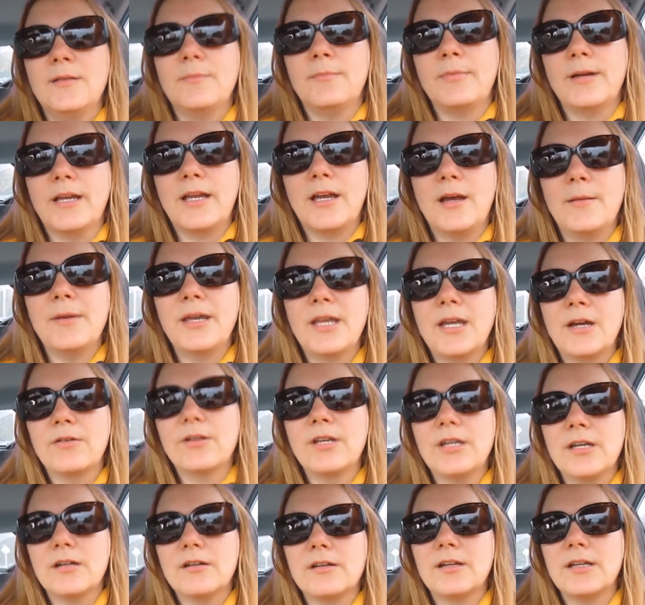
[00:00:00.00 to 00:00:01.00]
by coming out
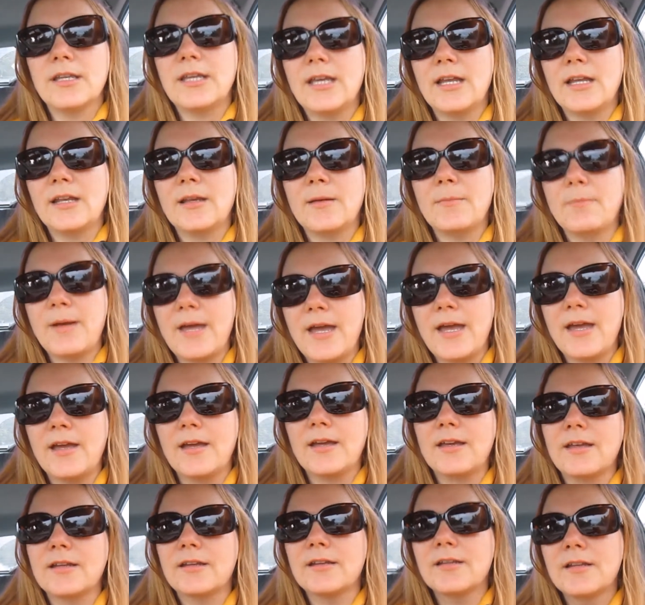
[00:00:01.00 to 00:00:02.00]
here and getting a
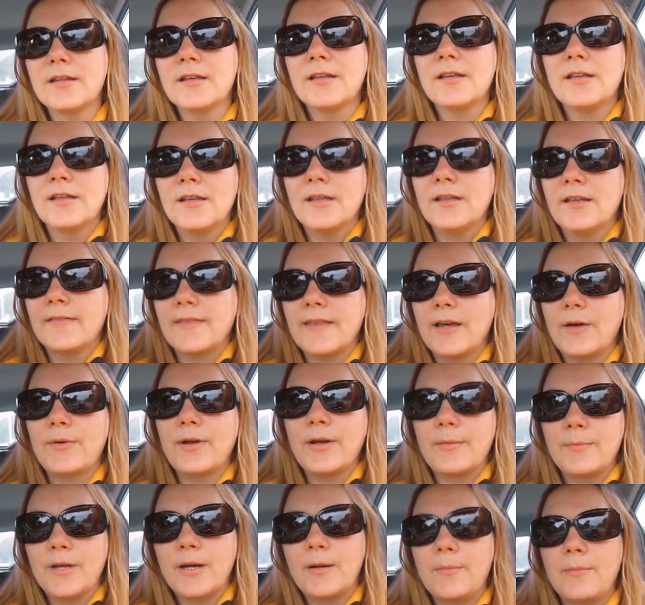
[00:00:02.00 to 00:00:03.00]
bag, and that way
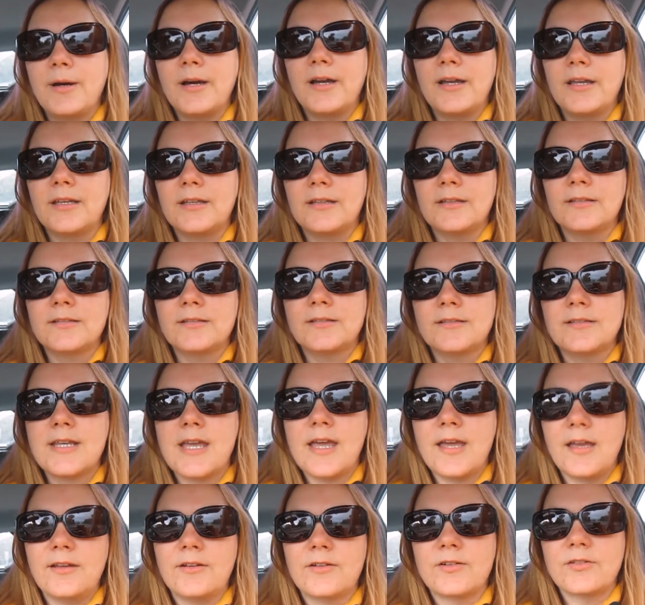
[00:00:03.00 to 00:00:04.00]
I'm not buying
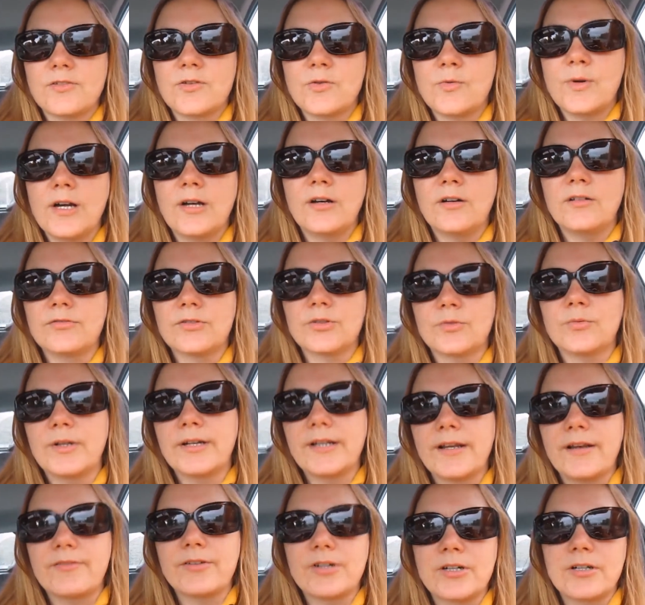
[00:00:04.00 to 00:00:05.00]
10 or 12 or
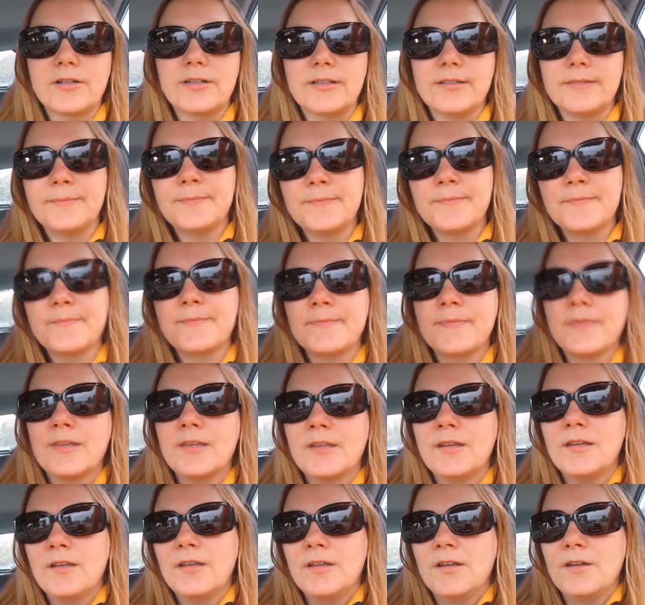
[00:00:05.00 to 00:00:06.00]
whatever,
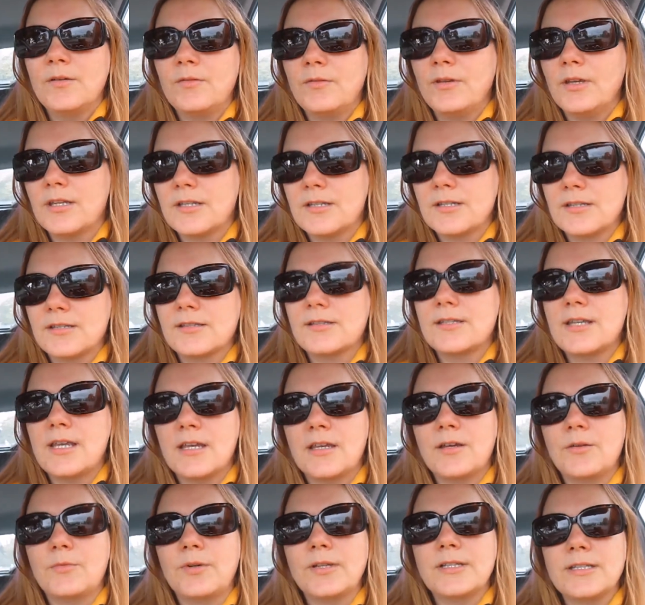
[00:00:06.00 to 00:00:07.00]
and we can just
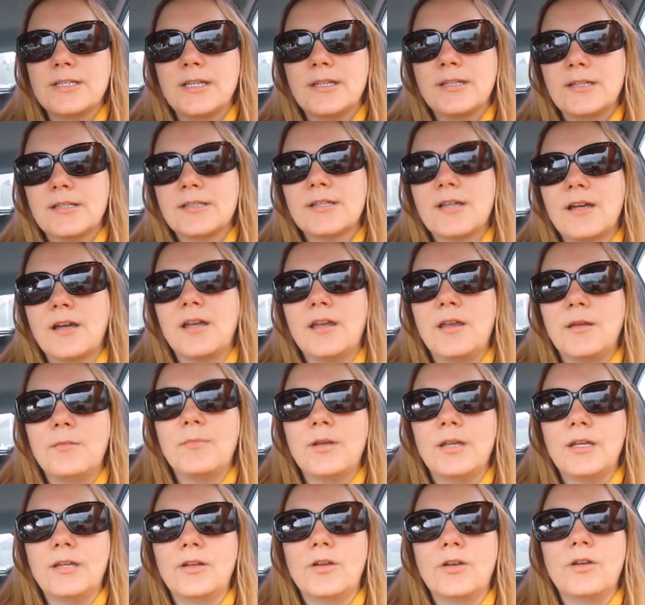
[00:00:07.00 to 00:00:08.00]
take it one day at a time
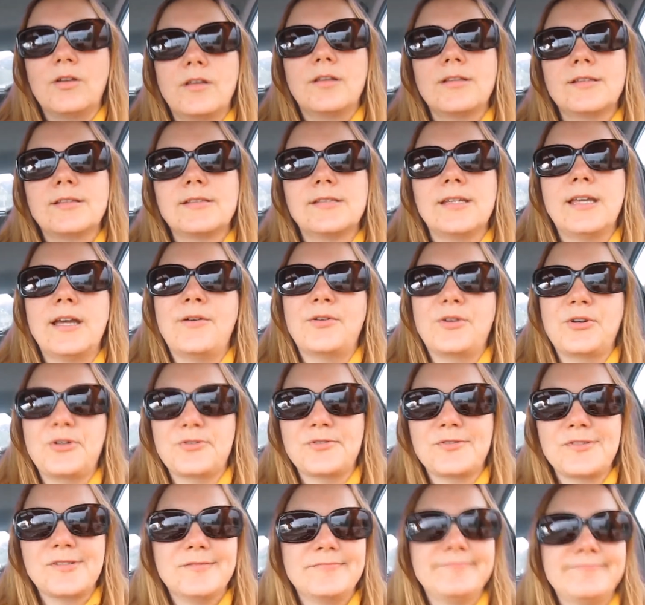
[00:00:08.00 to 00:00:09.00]
and see how it
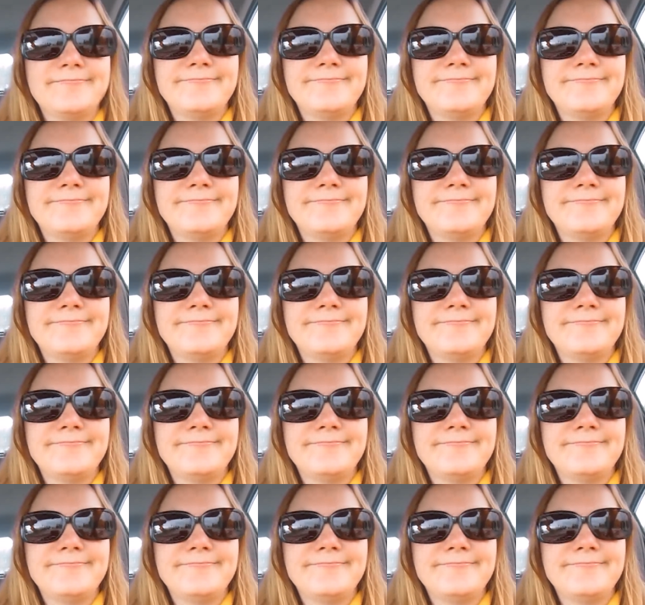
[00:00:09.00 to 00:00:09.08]
goes.